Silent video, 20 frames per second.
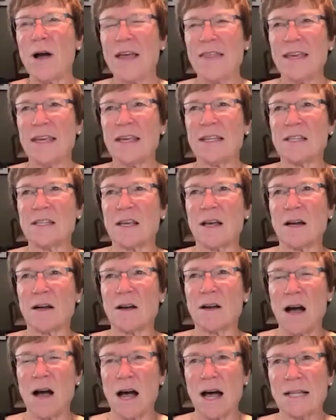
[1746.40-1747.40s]
think it's a
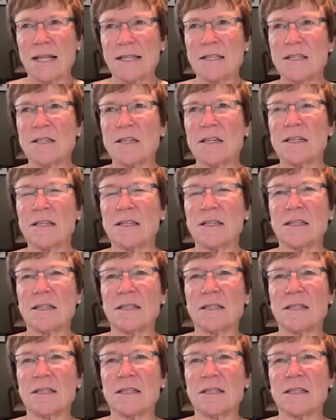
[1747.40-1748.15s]
constant